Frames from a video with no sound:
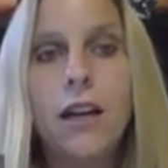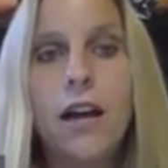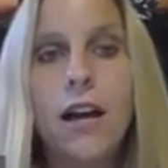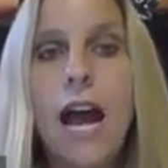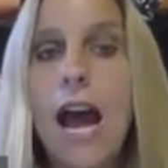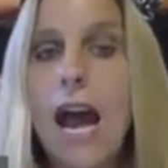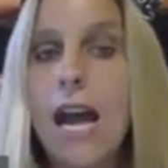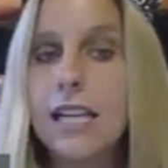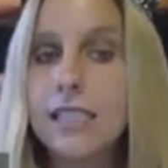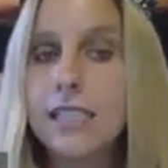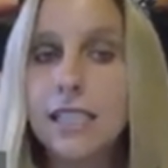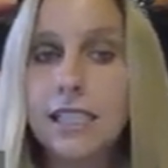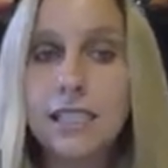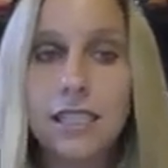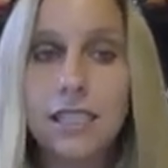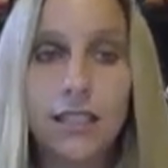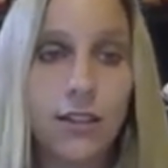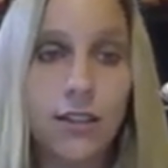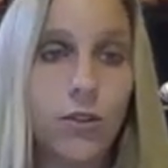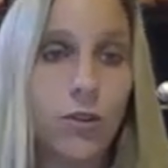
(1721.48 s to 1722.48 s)
access
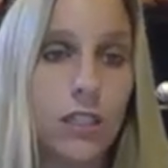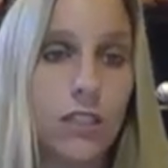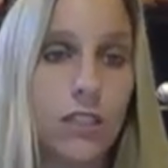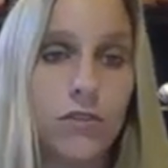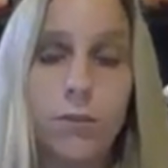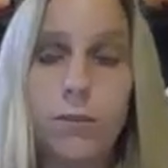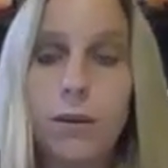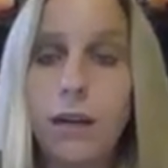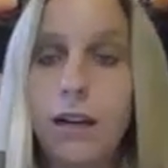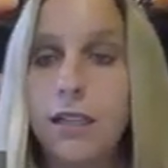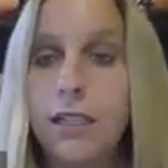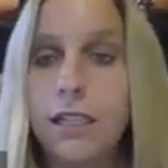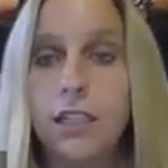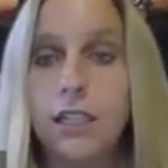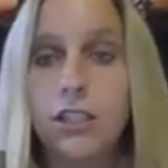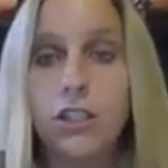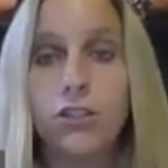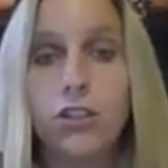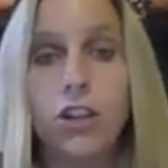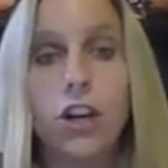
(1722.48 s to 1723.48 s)
to the courts for parenting
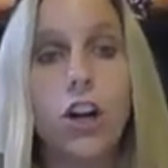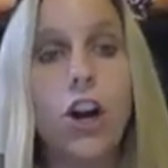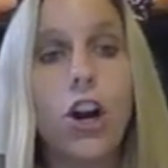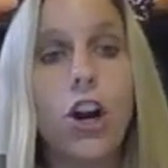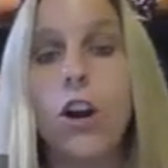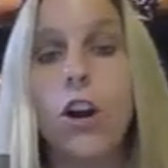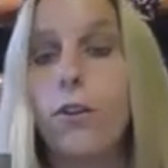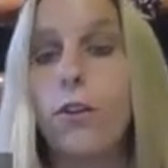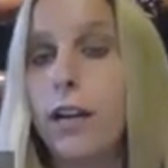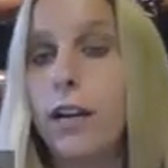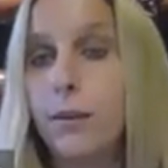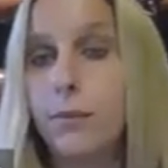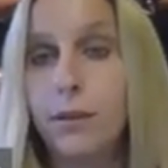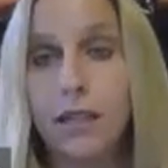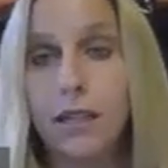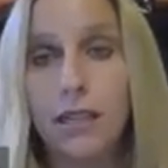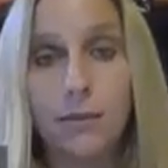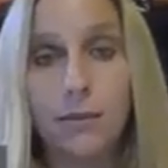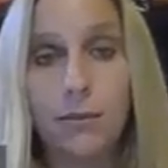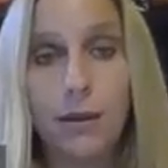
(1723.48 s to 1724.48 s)
issues are already
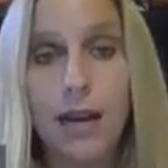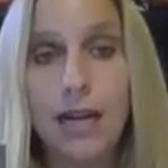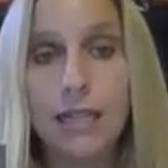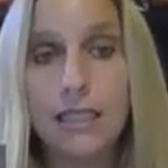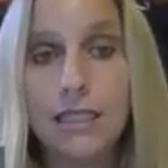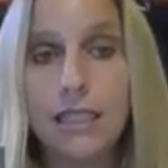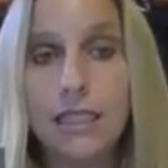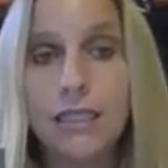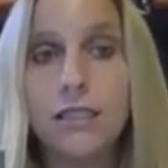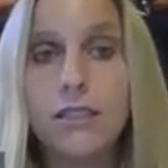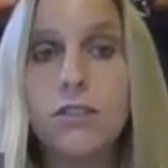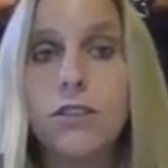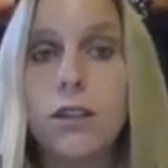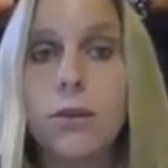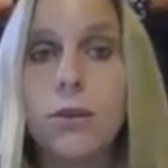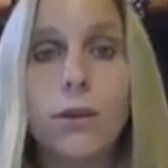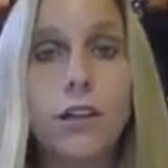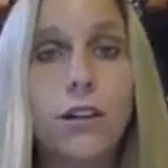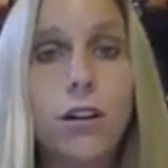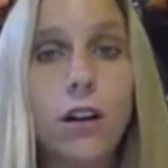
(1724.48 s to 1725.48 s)
being impacted.
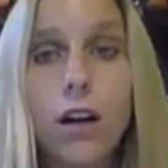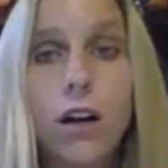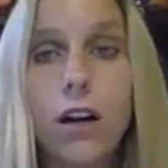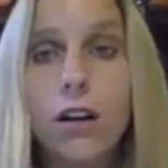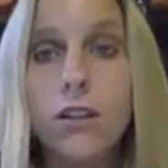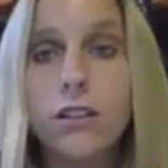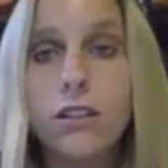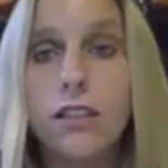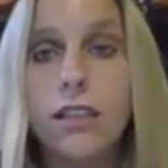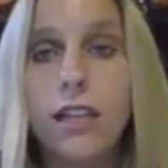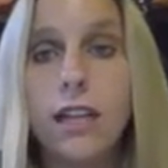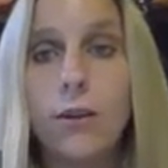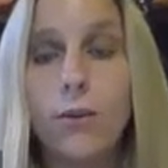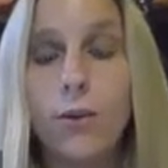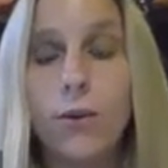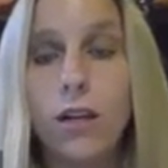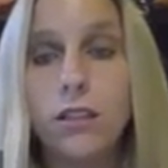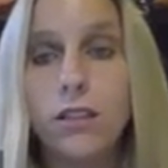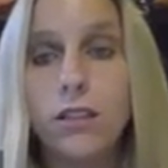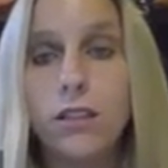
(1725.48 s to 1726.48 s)
Someone calls and they
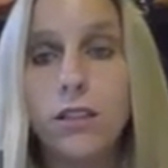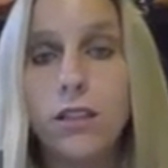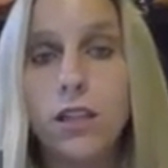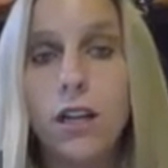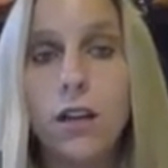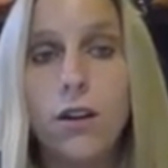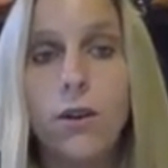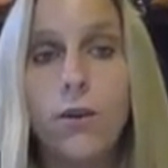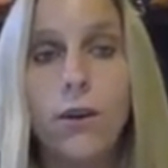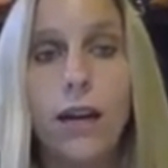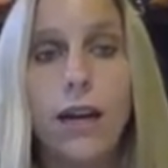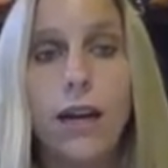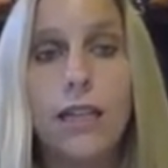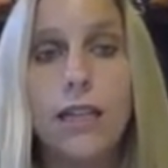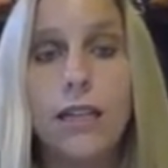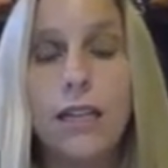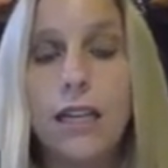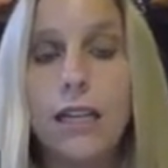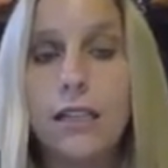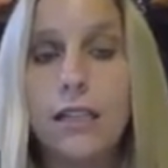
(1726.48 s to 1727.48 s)
want to know,
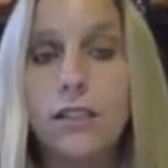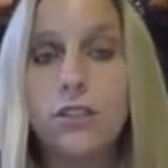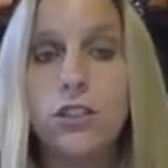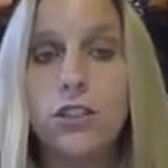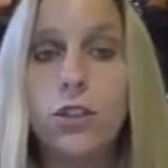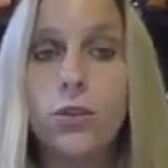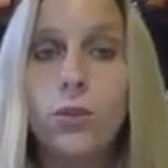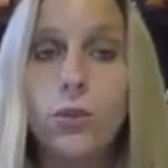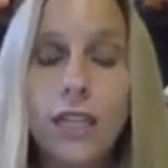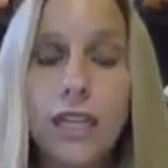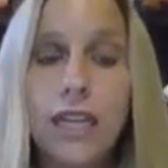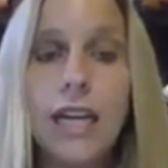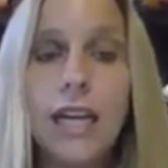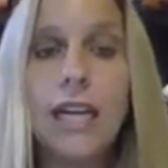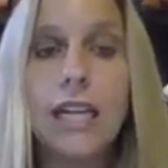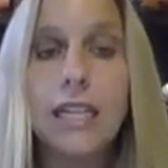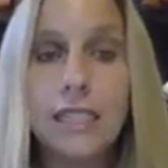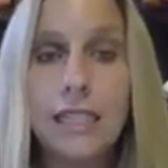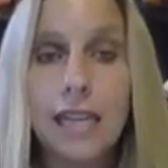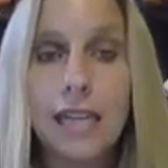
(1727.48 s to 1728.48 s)
and you
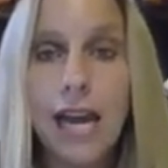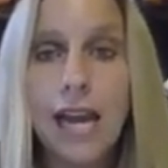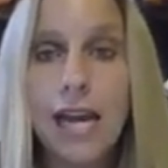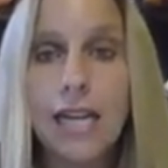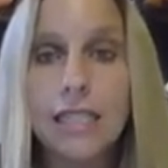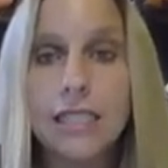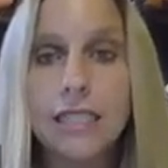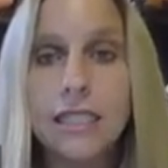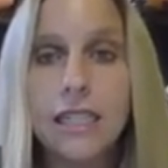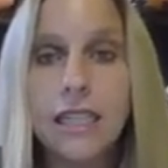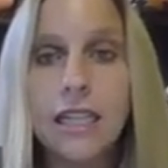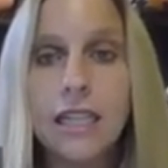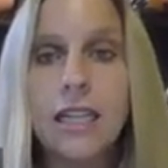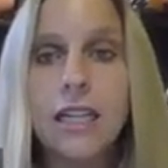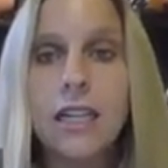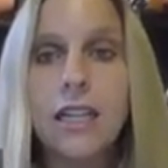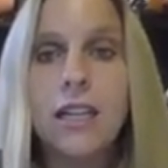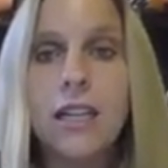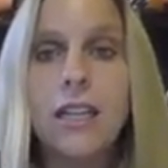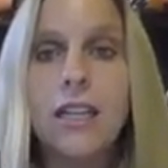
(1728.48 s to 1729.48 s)
can't get
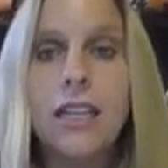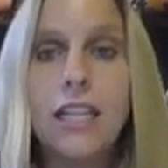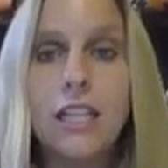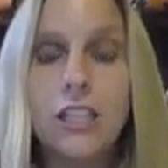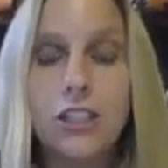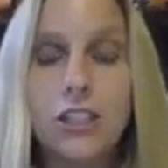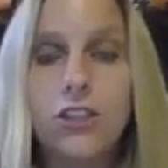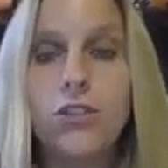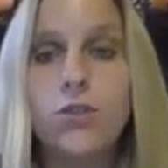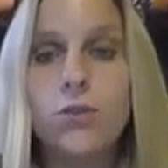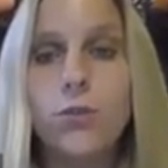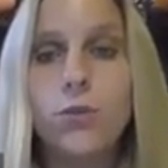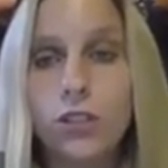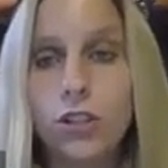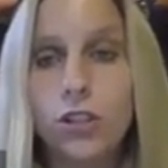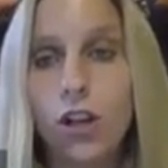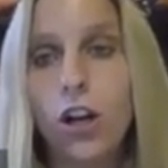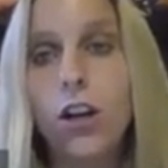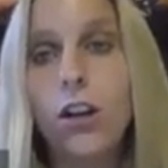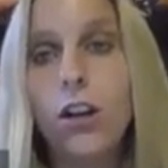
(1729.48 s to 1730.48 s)
issues
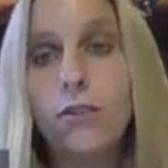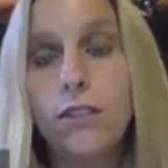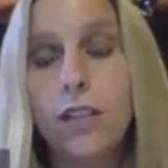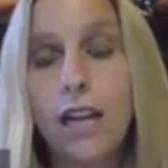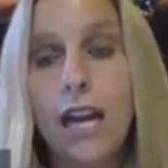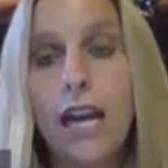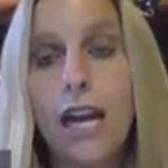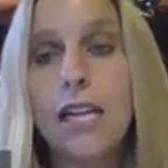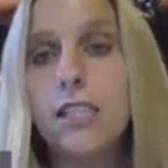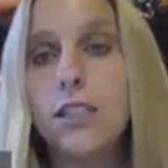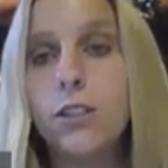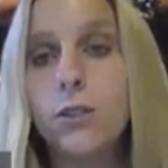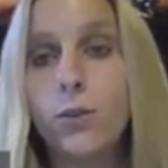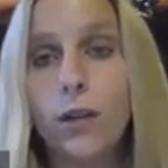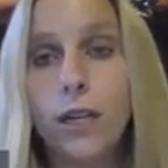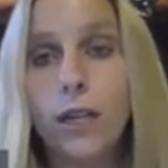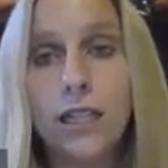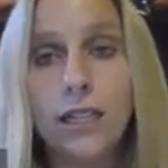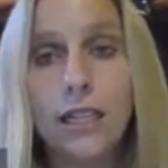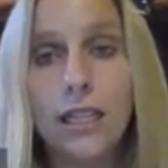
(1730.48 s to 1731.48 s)
resolved as
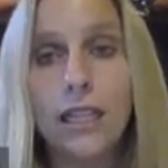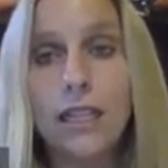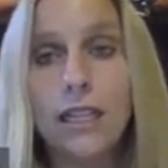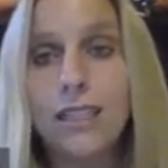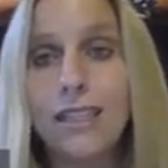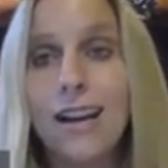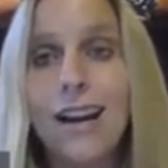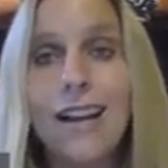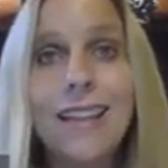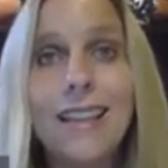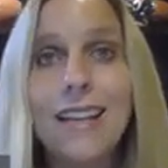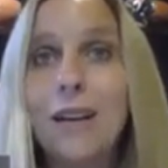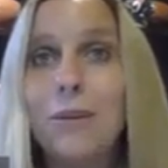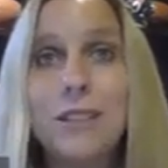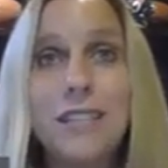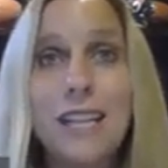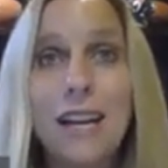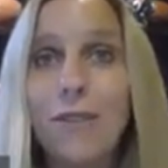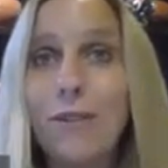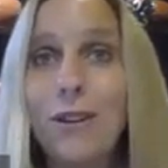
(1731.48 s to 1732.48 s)
quickly. Not that it
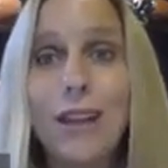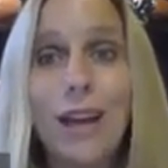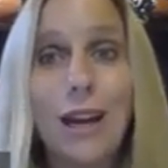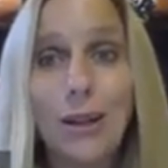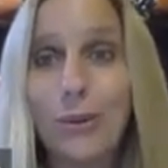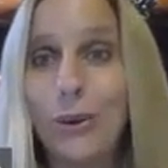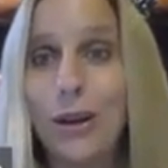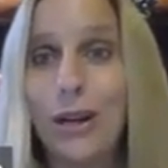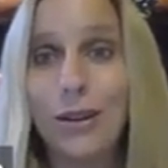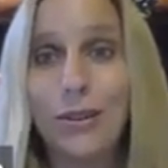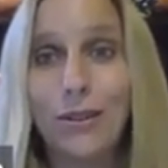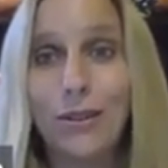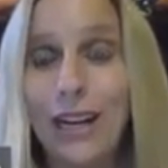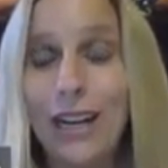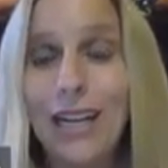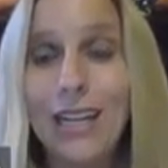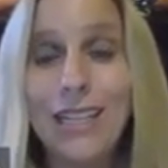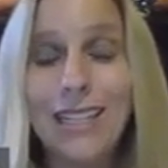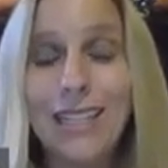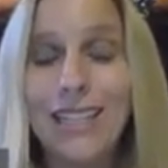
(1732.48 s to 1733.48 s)
was ever that quick,
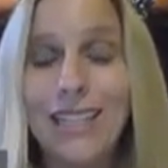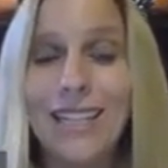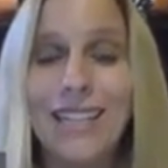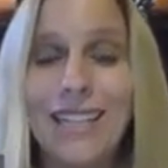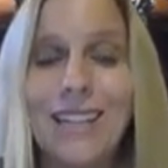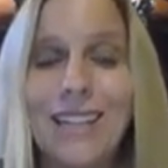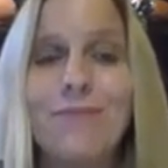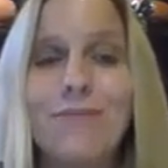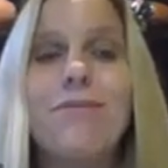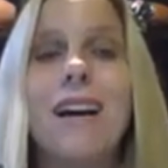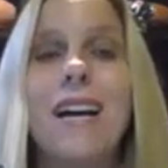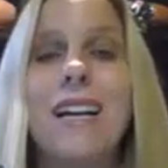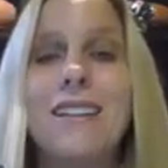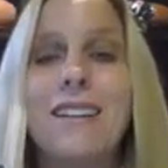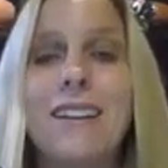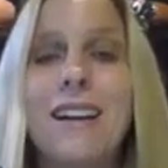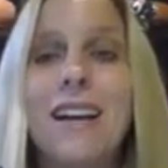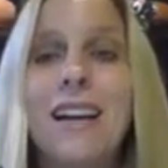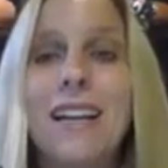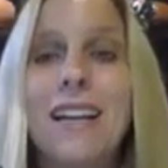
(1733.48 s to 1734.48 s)
right? But
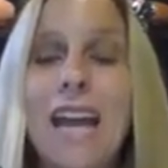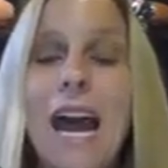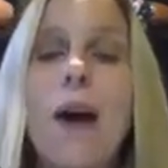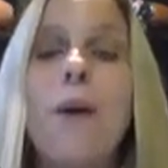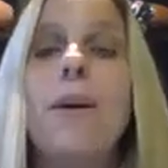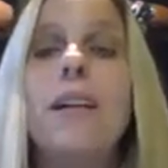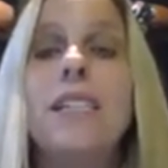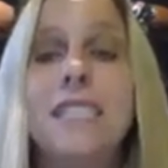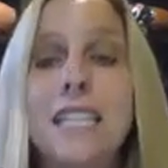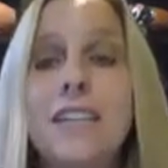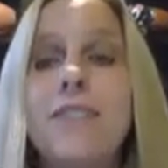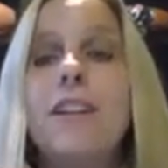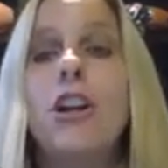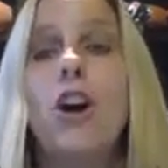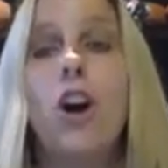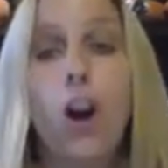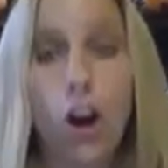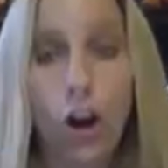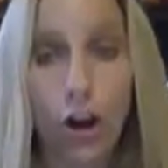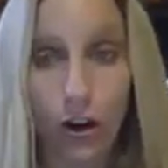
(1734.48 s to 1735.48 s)
now it's even
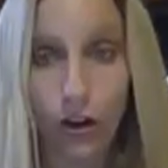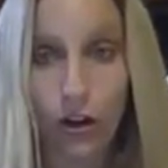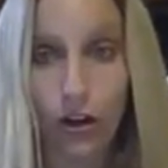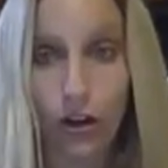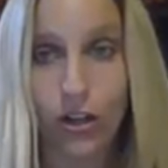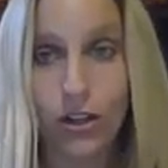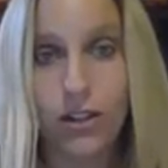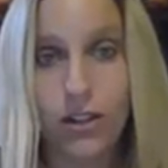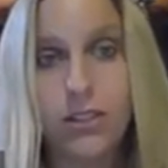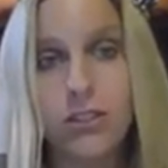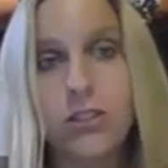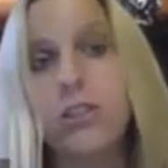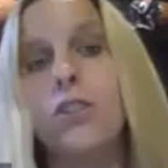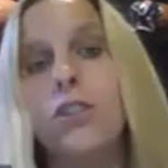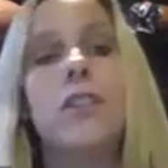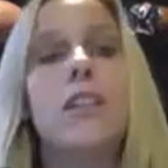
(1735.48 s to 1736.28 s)
harder to